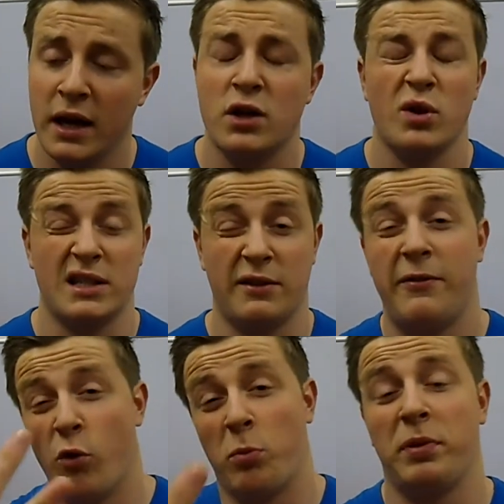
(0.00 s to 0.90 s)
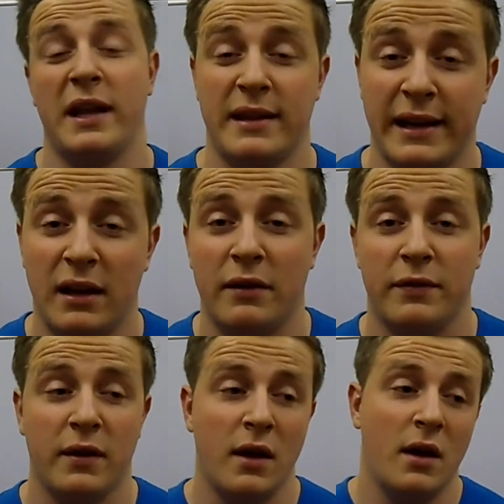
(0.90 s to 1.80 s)
okay, so that's a 4-plate
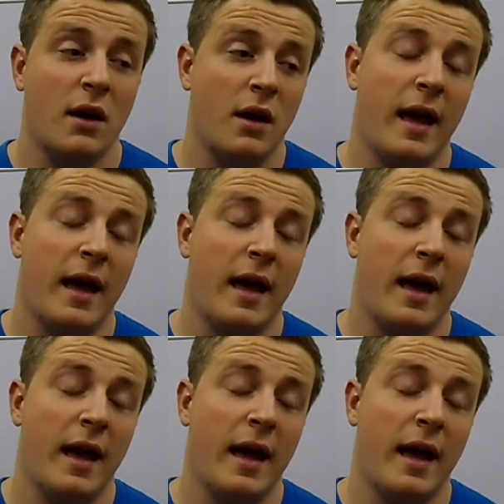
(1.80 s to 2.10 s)
deadlift.